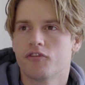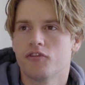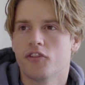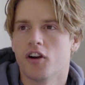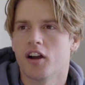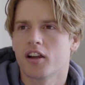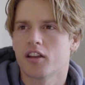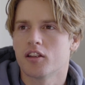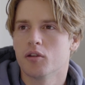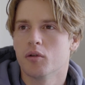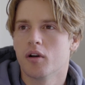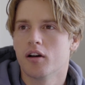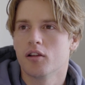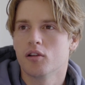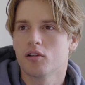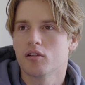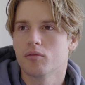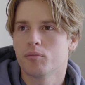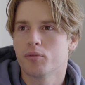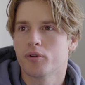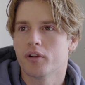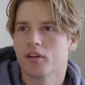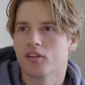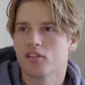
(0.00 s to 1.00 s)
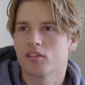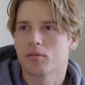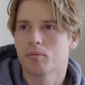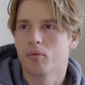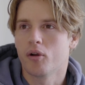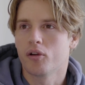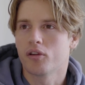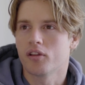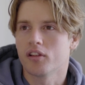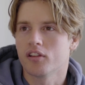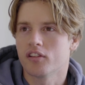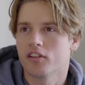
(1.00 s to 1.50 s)
Fuck, you are looking pretty
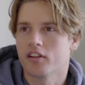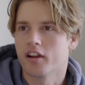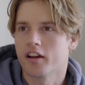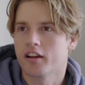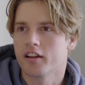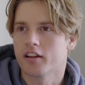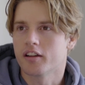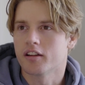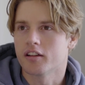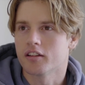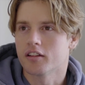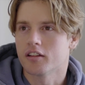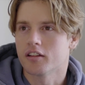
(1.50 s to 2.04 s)
smoking today, aren't